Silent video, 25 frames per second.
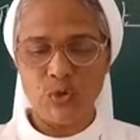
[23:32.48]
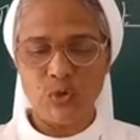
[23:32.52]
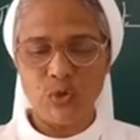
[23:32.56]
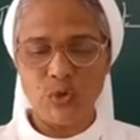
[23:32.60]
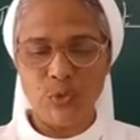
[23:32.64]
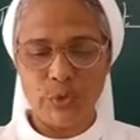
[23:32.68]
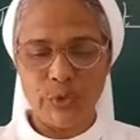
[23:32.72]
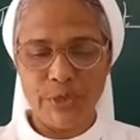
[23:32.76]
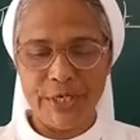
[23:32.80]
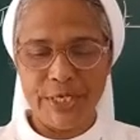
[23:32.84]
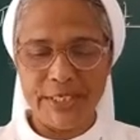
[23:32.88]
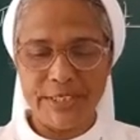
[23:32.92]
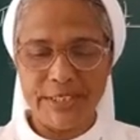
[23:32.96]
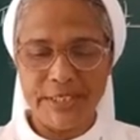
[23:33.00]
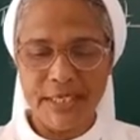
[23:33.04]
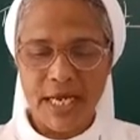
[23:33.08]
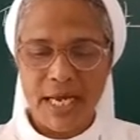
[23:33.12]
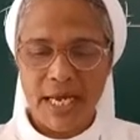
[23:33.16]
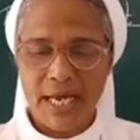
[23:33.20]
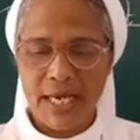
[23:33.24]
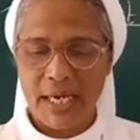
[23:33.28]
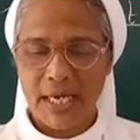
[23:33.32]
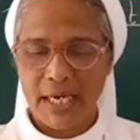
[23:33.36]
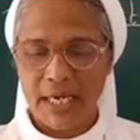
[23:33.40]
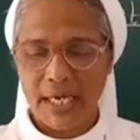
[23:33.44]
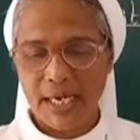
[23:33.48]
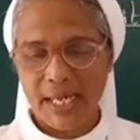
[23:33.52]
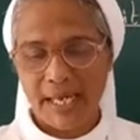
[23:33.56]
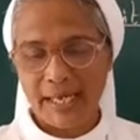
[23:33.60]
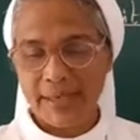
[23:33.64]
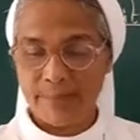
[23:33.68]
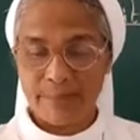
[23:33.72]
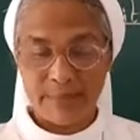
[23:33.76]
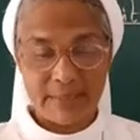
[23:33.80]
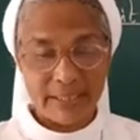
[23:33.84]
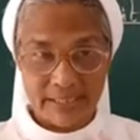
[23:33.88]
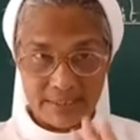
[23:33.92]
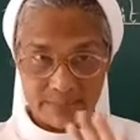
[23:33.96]
do it,
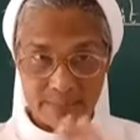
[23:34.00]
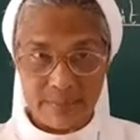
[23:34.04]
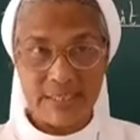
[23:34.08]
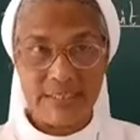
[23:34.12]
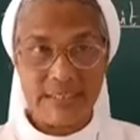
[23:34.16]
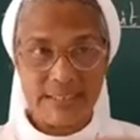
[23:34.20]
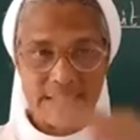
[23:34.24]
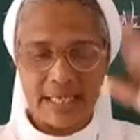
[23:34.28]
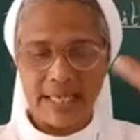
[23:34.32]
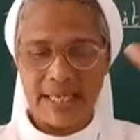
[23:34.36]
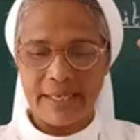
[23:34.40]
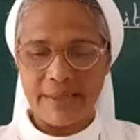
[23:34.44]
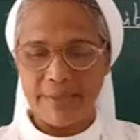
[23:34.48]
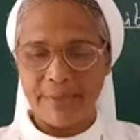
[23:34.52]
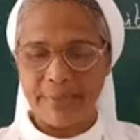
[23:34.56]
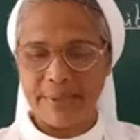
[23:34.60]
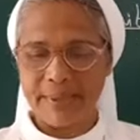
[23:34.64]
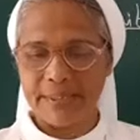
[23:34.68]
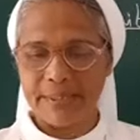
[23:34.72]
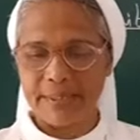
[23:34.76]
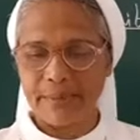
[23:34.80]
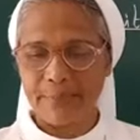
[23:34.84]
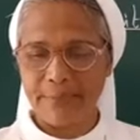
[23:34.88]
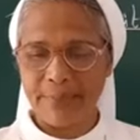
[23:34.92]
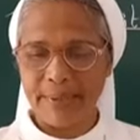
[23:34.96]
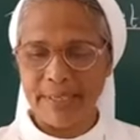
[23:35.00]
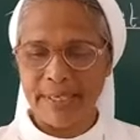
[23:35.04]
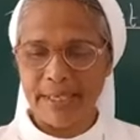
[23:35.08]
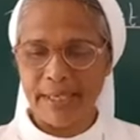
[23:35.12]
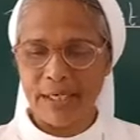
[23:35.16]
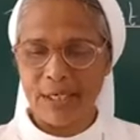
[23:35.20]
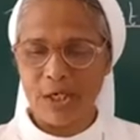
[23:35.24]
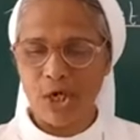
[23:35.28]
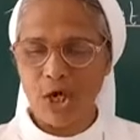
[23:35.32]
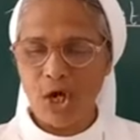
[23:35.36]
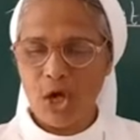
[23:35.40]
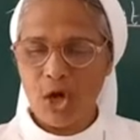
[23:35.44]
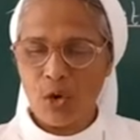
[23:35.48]
climb, that means climbing the
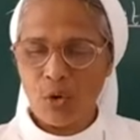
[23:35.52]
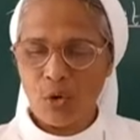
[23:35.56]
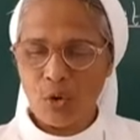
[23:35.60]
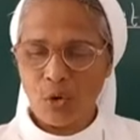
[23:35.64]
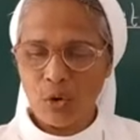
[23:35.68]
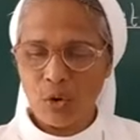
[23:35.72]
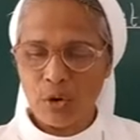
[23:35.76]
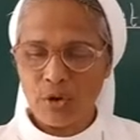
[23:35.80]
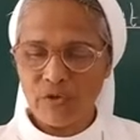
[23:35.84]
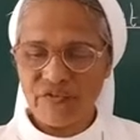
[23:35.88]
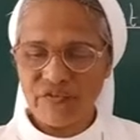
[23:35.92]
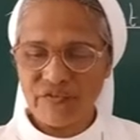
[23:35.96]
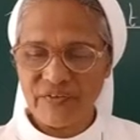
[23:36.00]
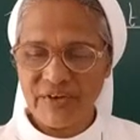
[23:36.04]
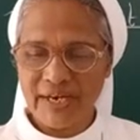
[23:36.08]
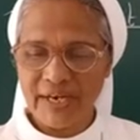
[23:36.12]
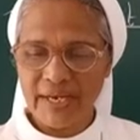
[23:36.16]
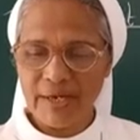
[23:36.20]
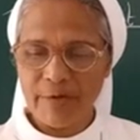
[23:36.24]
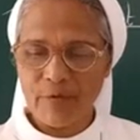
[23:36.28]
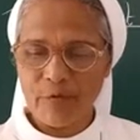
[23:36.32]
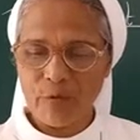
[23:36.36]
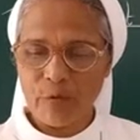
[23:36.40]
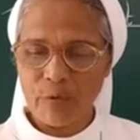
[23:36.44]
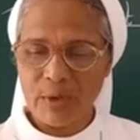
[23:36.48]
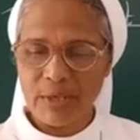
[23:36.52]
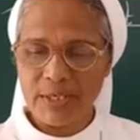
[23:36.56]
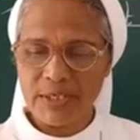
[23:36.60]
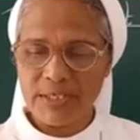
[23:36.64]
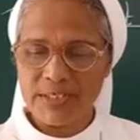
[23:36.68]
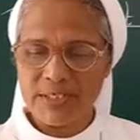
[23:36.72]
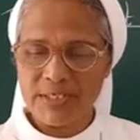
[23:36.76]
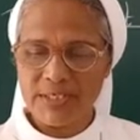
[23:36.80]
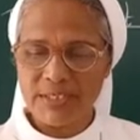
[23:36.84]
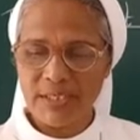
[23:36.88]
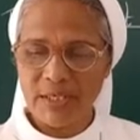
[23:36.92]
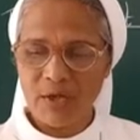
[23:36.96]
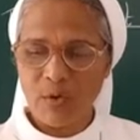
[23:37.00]
peak or frame
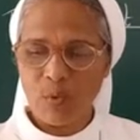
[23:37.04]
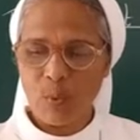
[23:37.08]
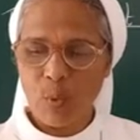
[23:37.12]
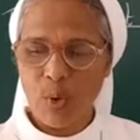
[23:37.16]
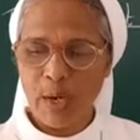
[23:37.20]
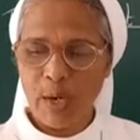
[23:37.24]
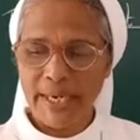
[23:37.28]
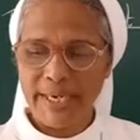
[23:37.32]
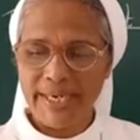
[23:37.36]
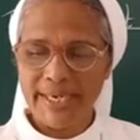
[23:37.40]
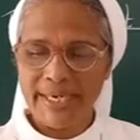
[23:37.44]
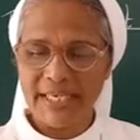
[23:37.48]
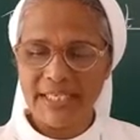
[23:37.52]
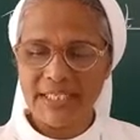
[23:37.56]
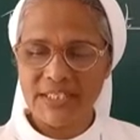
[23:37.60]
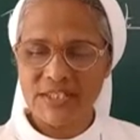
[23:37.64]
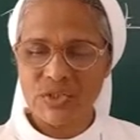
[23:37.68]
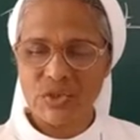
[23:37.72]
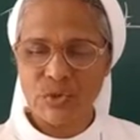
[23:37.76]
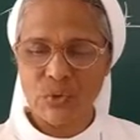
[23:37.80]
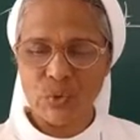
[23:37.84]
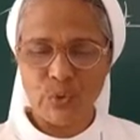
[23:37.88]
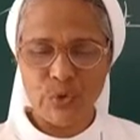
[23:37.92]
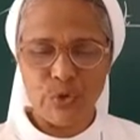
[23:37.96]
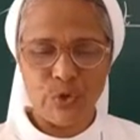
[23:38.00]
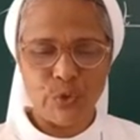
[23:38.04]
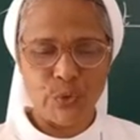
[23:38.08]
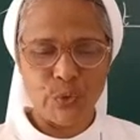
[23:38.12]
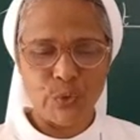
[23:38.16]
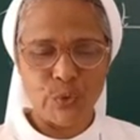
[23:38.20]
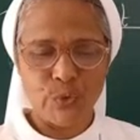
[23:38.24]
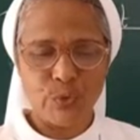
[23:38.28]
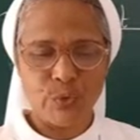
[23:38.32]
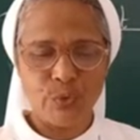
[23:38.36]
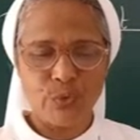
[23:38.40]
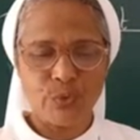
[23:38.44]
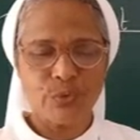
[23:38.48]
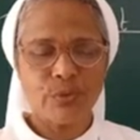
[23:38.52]
one's, what does do you
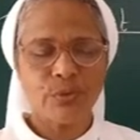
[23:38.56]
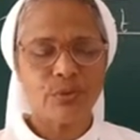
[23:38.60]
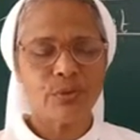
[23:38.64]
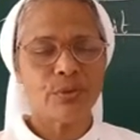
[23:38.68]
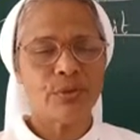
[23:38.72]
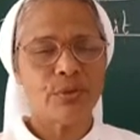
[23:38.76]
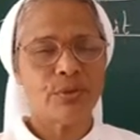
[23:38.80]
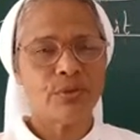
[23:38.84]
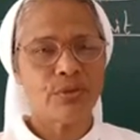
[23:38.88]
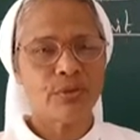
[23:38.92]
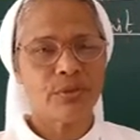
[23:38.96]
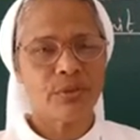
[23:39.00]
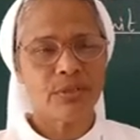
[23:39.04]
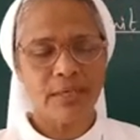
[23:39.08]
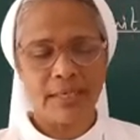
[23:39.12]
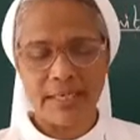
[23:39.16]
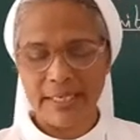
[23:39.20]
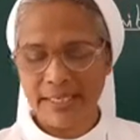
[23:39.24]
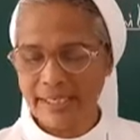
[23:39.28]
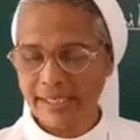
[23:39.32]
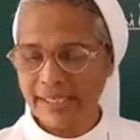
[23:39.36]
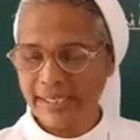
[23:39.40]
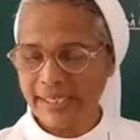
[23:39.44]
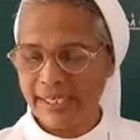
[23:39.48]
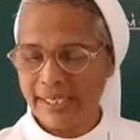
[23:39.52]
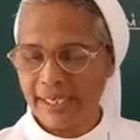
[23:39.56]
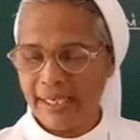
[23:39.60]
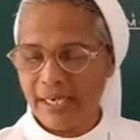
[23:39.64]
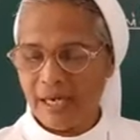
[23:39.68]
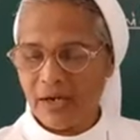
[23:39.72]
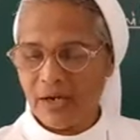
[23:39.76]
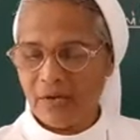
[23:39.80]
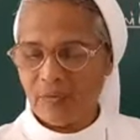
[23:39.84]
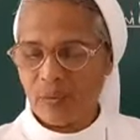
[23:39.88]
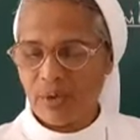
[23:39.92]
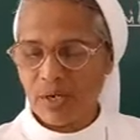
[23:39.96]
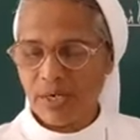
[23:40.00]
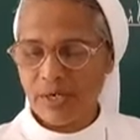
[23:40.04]

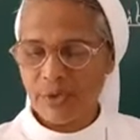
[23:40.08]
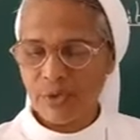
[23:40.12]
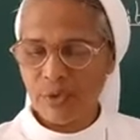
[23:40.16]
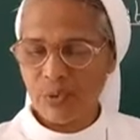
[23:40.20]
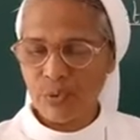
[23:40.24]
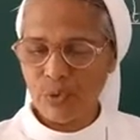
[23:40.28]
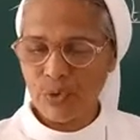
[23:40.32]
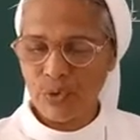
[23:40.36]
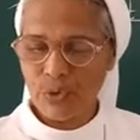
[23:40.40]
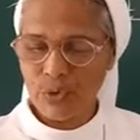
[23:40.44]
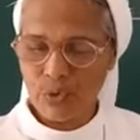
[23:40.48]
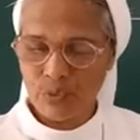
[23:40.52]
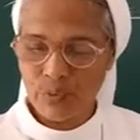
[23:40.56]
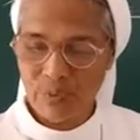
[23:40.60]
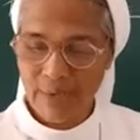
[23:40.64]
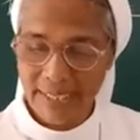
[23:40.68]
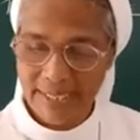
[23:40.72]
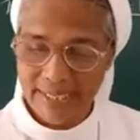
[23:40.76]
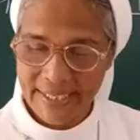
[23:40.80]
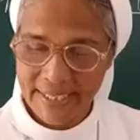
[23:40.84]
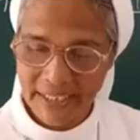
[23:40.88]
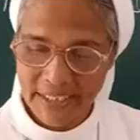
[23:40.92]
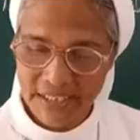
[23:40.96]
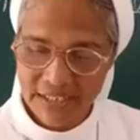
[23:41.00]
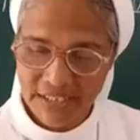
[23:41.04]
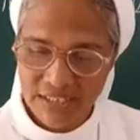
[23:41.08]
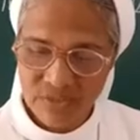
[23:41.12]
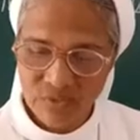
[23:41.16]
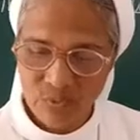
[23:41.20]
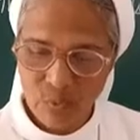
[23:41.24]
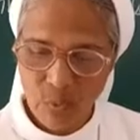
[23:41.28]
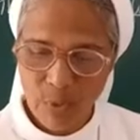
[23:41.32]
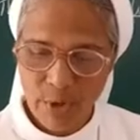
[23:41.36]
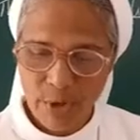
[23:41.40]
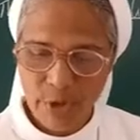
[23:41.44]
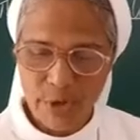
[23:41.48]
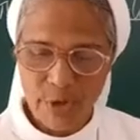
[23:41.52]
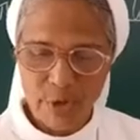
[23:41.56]
really? What
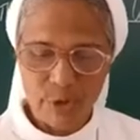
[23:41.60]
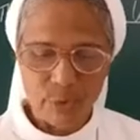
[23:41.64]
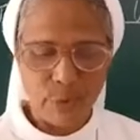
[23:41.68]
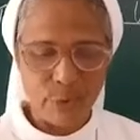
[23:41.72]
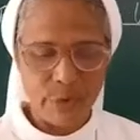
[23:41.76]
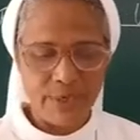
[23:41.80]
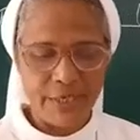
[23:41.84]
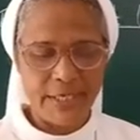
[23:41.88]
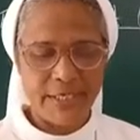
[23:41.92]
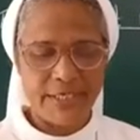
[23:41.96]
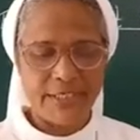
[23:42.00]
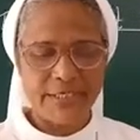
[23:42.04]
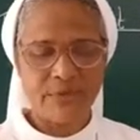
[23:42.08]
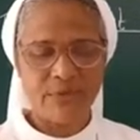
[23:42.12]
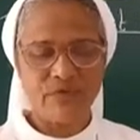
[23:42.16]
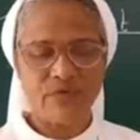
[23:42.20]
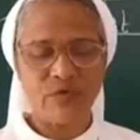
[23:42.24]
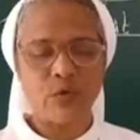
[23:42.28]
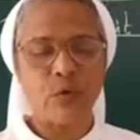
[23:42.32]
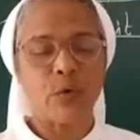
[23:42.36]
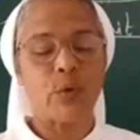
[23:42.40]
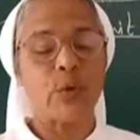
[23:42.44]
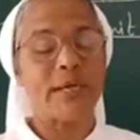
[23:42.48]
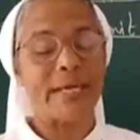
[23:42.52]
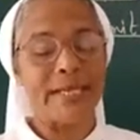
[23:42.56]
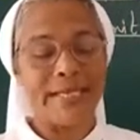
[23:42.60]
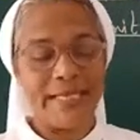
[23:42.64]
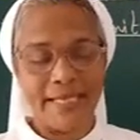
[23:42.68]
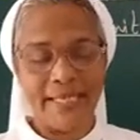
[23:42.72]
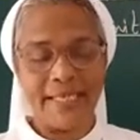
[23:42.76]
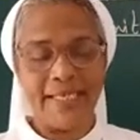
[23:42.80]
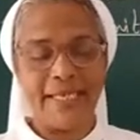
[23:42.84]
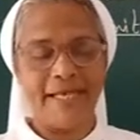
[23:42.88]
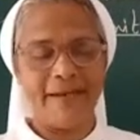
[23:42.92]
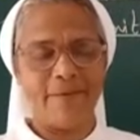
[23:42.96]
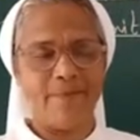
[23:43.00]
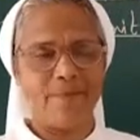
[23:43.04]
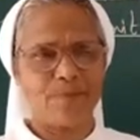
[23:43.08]
does one do it for
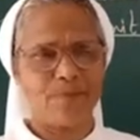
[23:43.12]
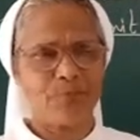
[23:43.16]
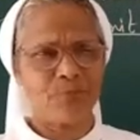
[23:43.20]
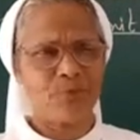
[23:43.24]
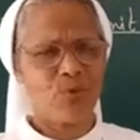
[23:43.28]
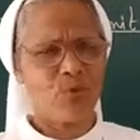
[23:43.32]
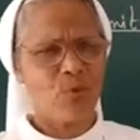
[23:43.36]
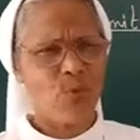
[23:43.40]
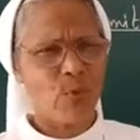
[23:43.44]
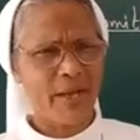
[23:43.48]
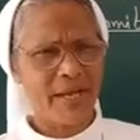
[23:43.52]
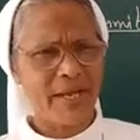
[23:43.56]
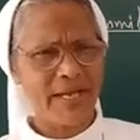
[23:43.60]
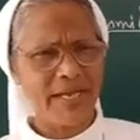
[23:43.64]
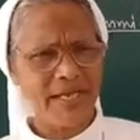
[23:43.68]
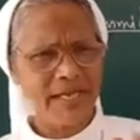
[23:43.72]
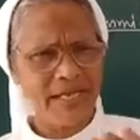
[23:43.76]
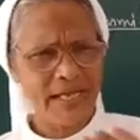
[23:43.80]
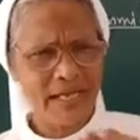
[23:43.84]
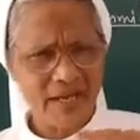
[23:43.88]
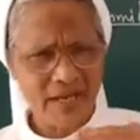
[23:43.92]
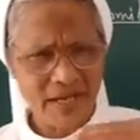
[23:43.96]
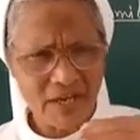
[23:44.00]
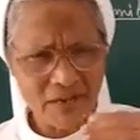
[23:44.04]
really? Why?